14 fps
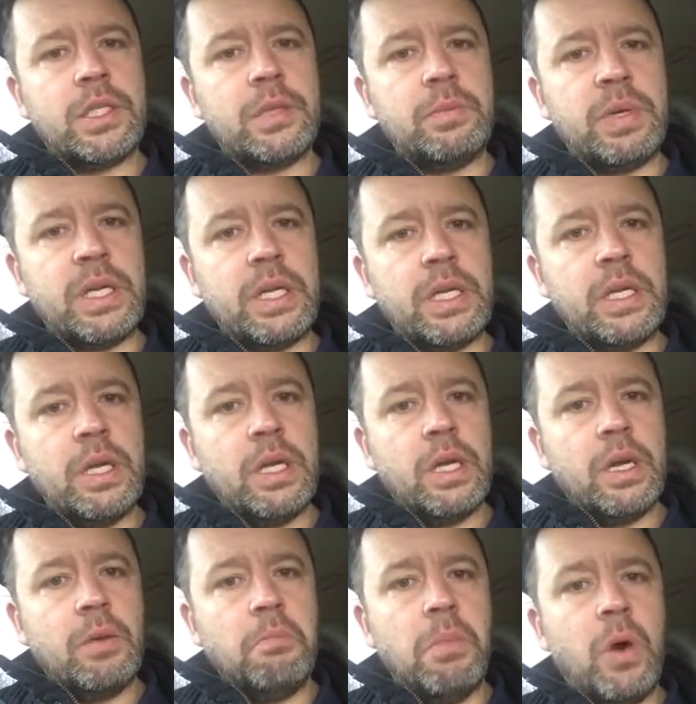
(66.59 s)
to be
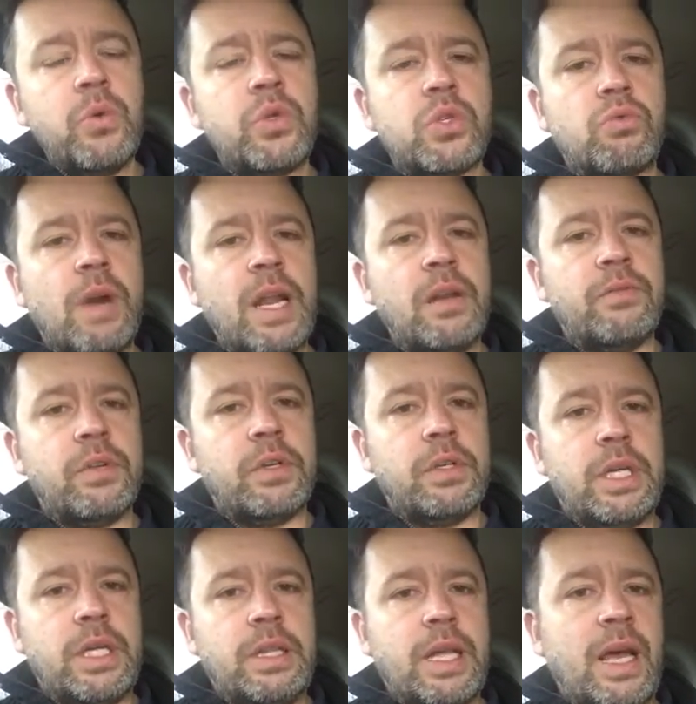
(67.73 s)
most relevant
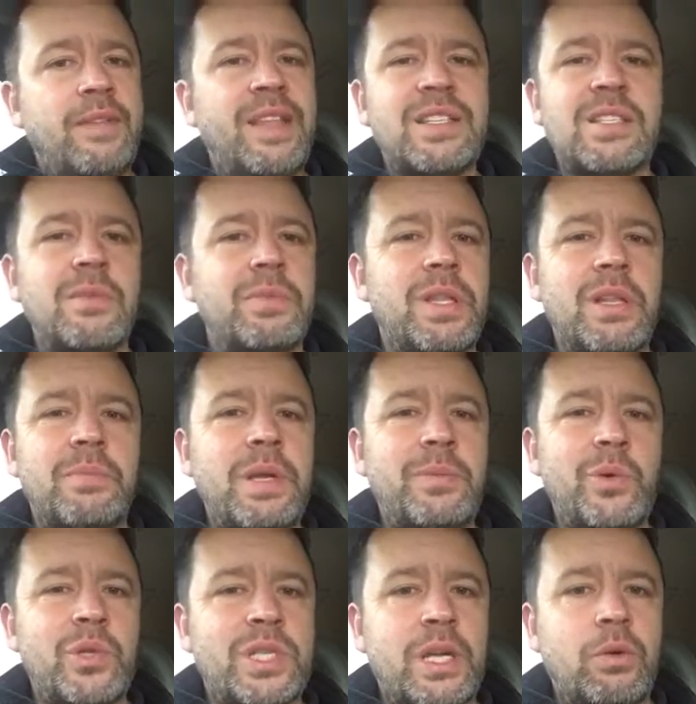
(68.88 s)
in that, and that's something that
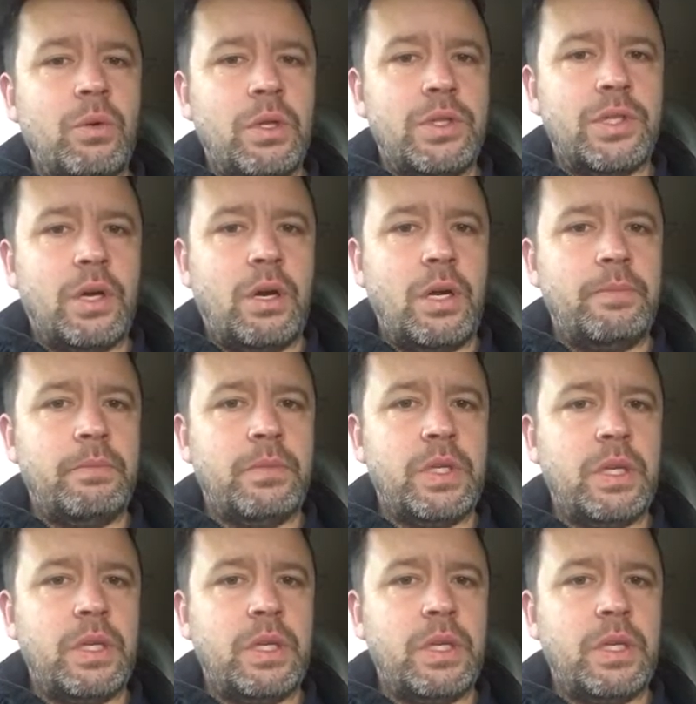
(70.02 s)
people say all the time,